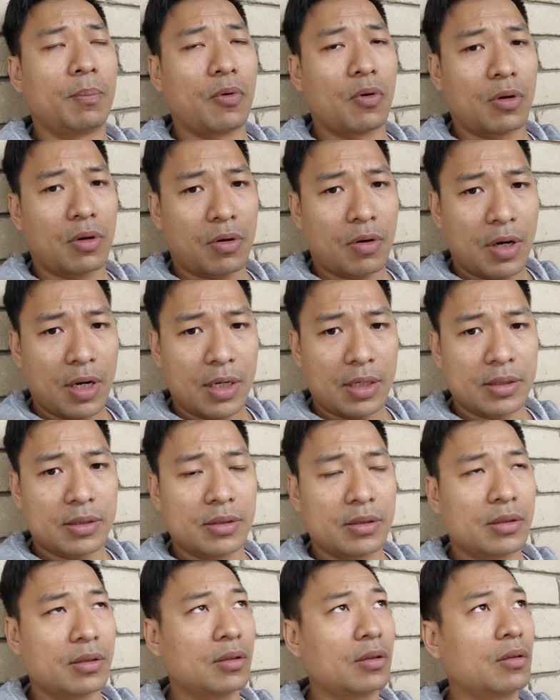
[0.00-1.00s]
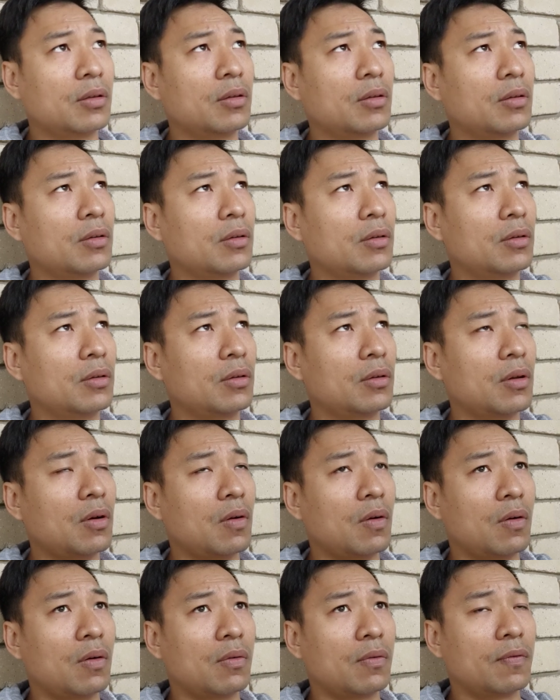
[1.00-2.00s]
progress
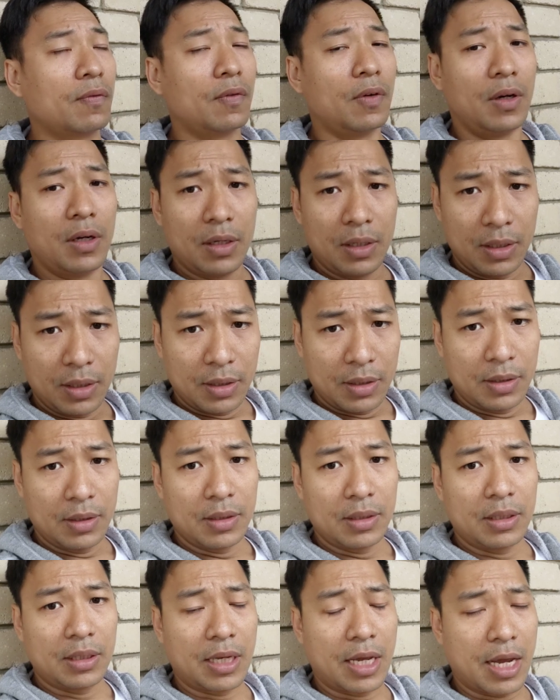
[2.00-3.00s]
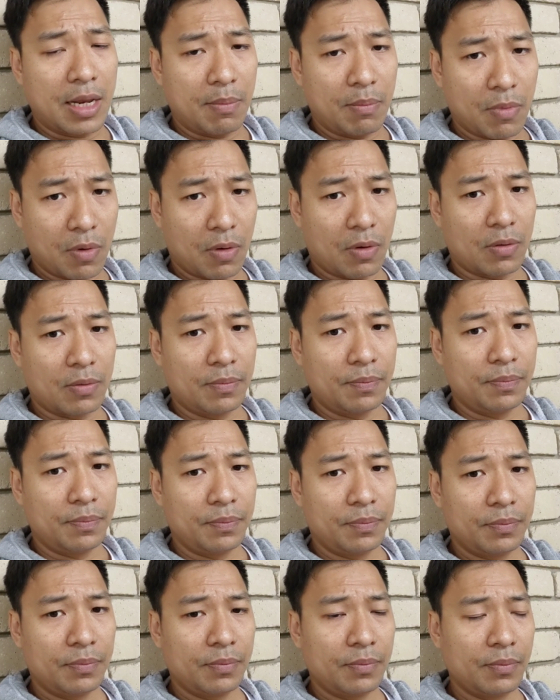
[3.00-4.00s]
of learning again more.
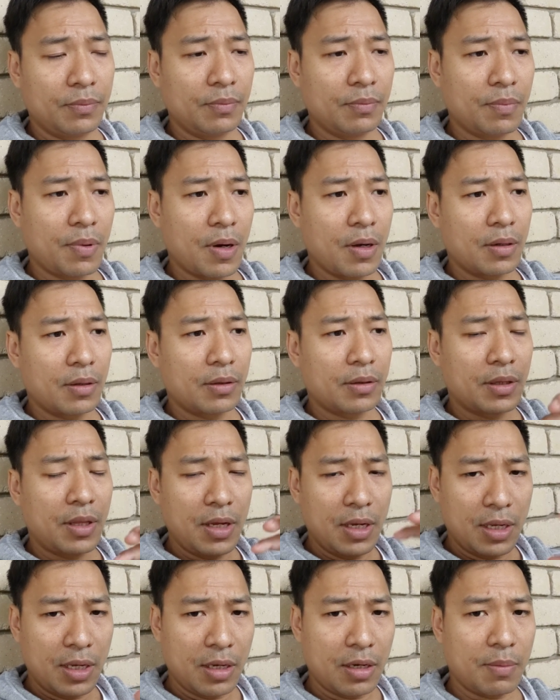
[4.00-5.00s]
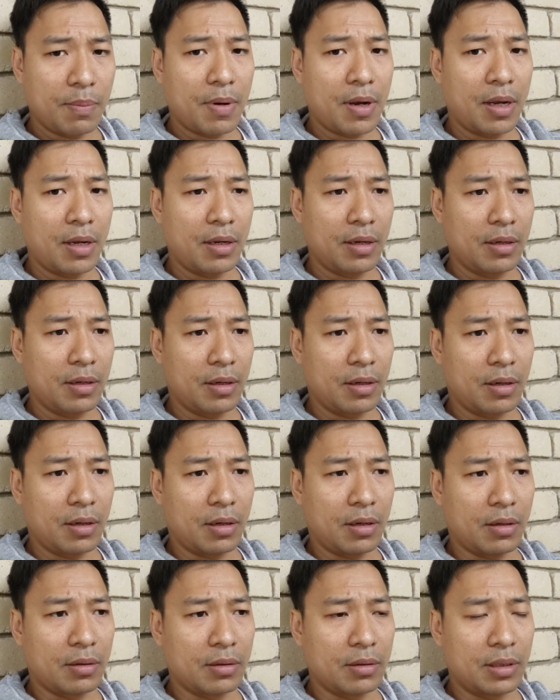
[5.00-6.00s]
But thinking about
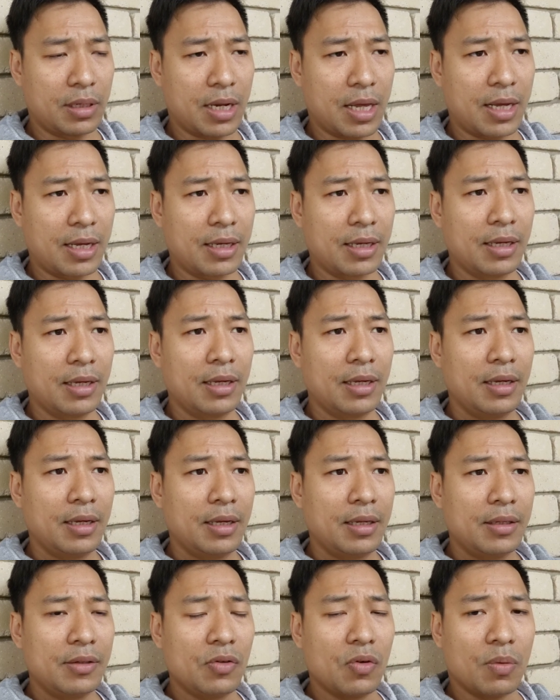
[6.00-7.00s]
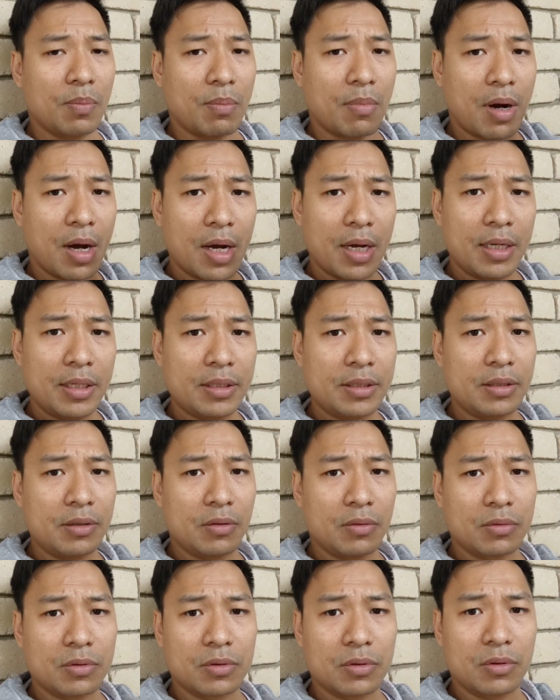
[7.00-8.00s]
like your mind
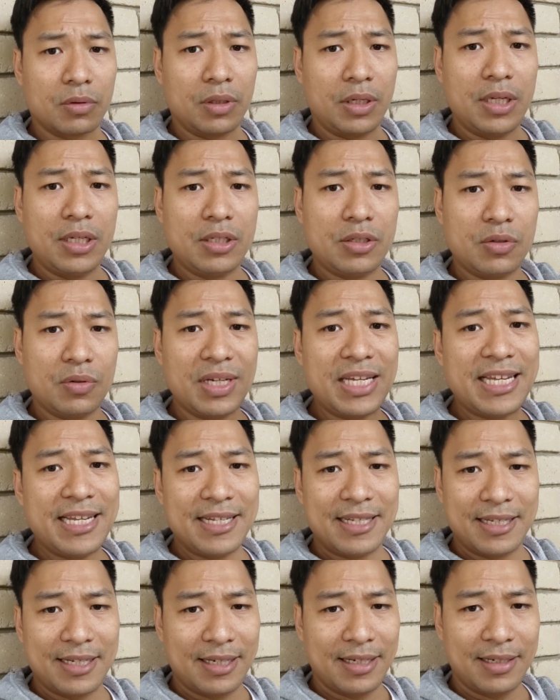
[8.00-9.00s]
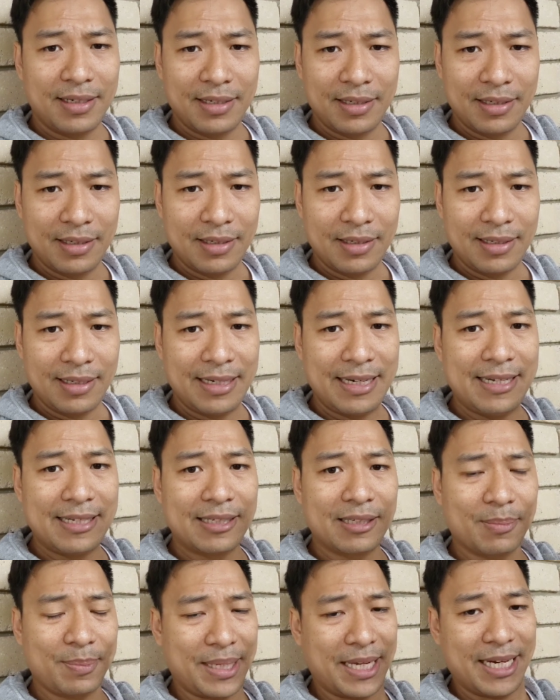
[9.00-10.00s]
also need to eat, need
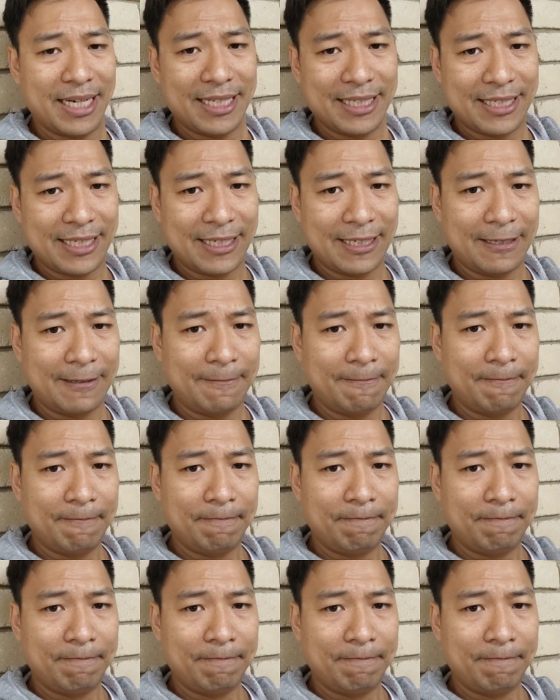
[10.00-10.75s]
some energy,